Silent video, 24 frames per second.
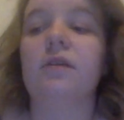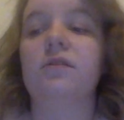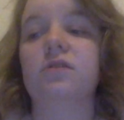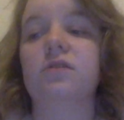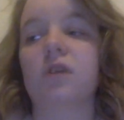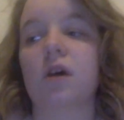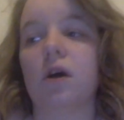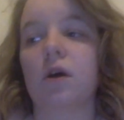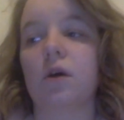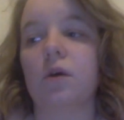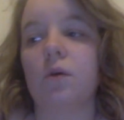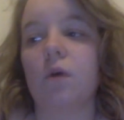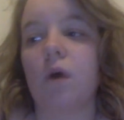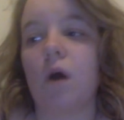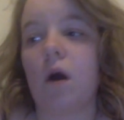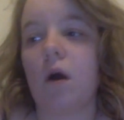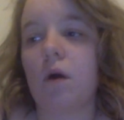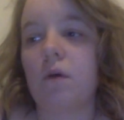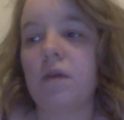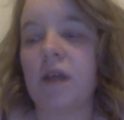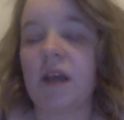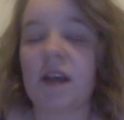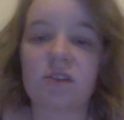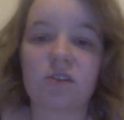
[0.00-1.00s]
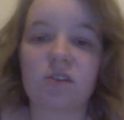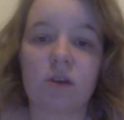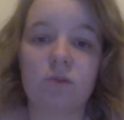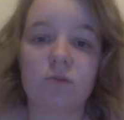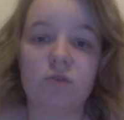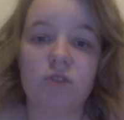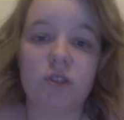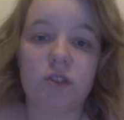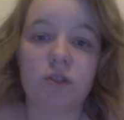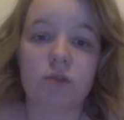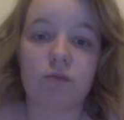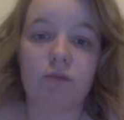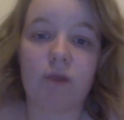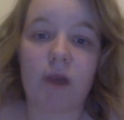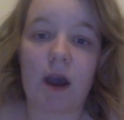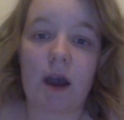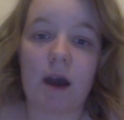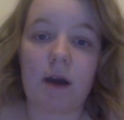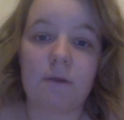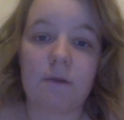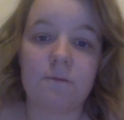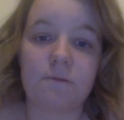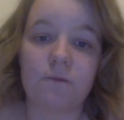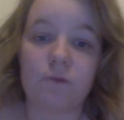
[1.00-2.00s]
so next time she's
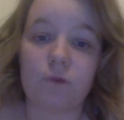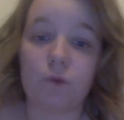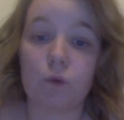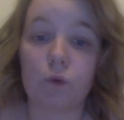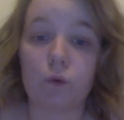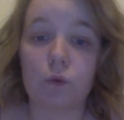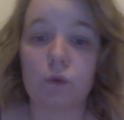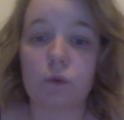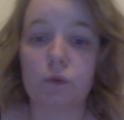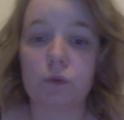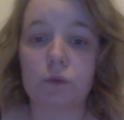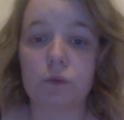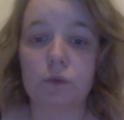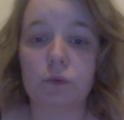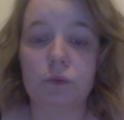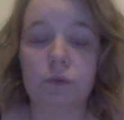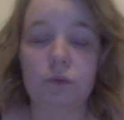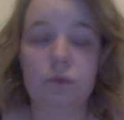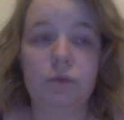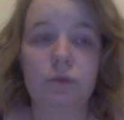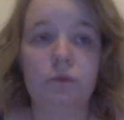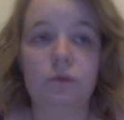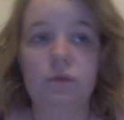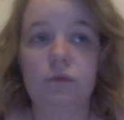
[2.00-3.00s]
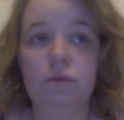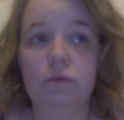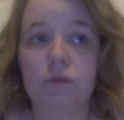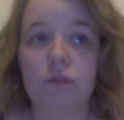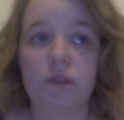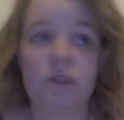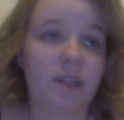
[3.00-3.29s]
round for a